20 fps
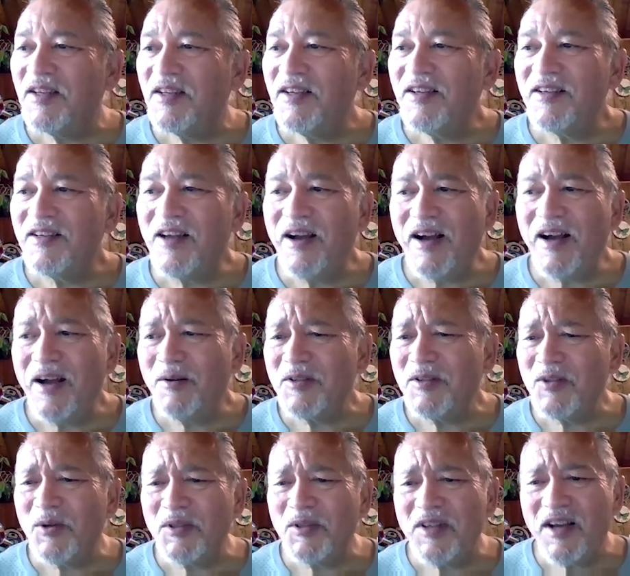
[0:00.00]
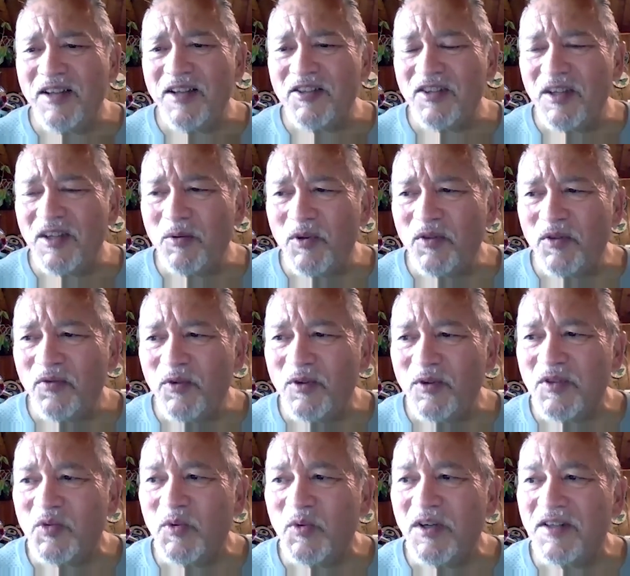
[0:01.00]
i, I was so touched they were the
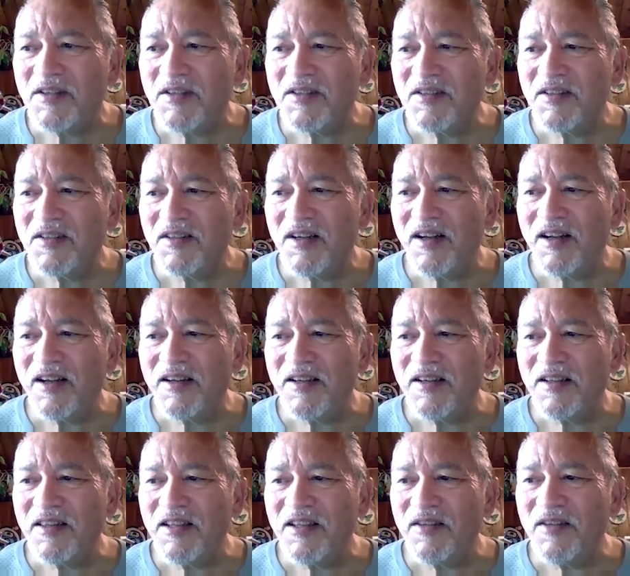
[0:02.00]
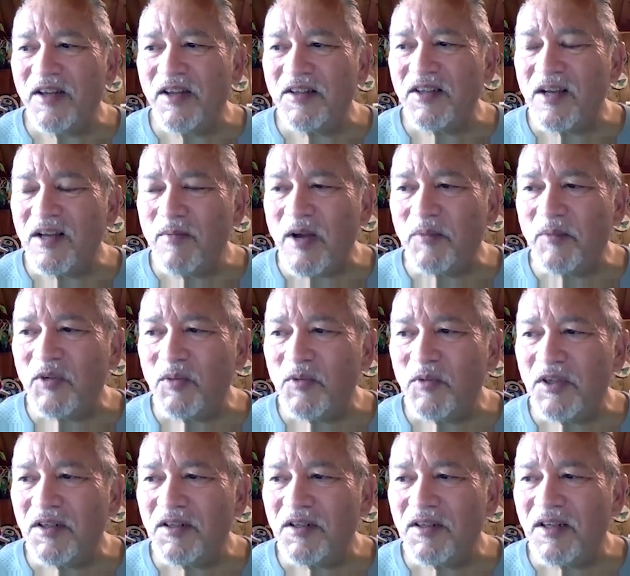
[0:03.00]
first ones uh, at the event to come up to
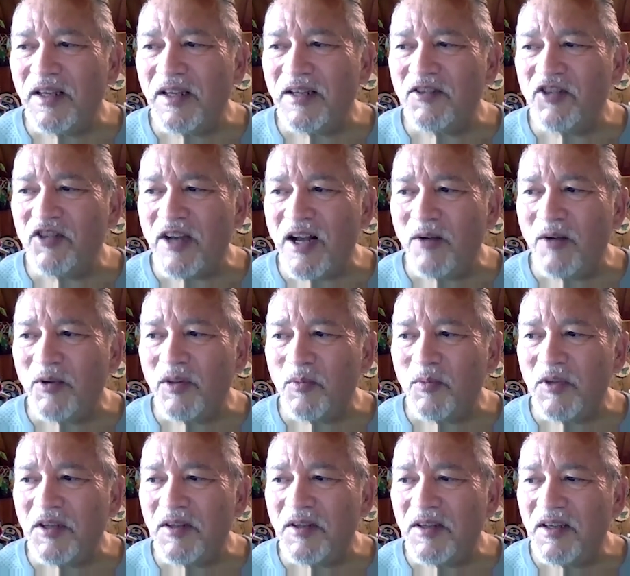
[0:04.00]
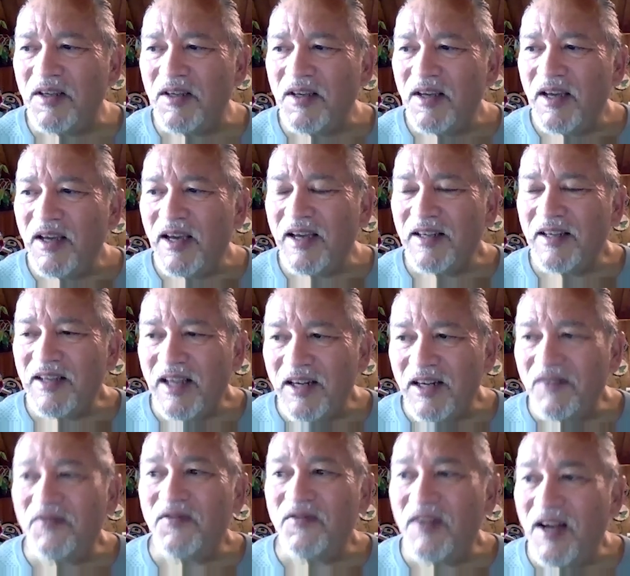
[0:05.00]
me and, and chat with me and
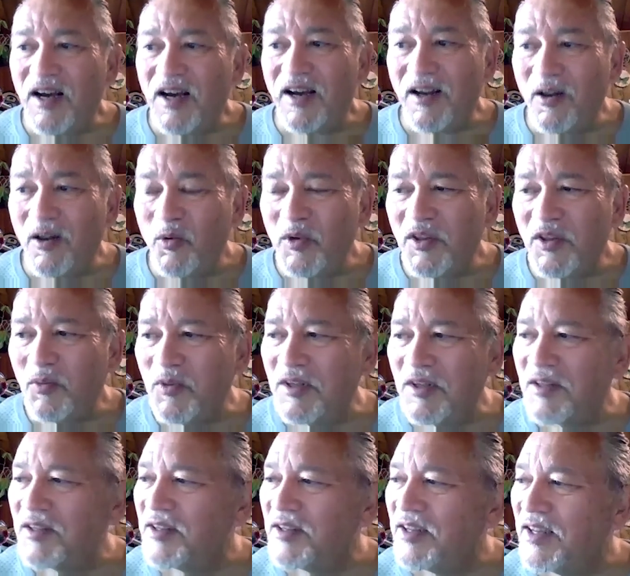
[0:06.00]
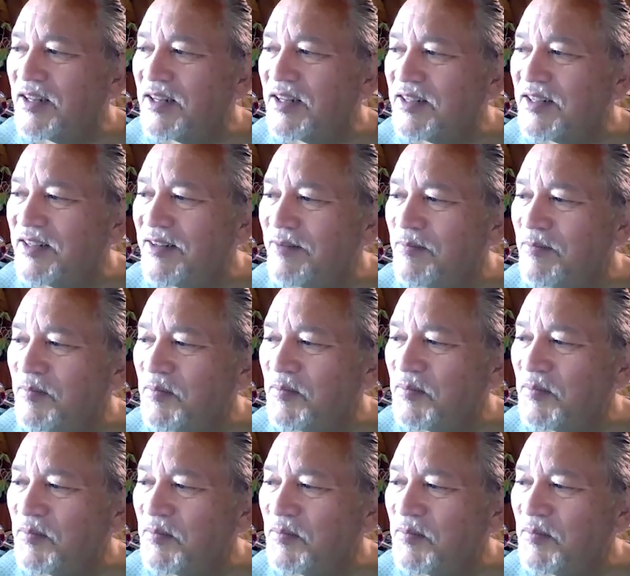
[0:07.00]
kind of huddle with me. And um,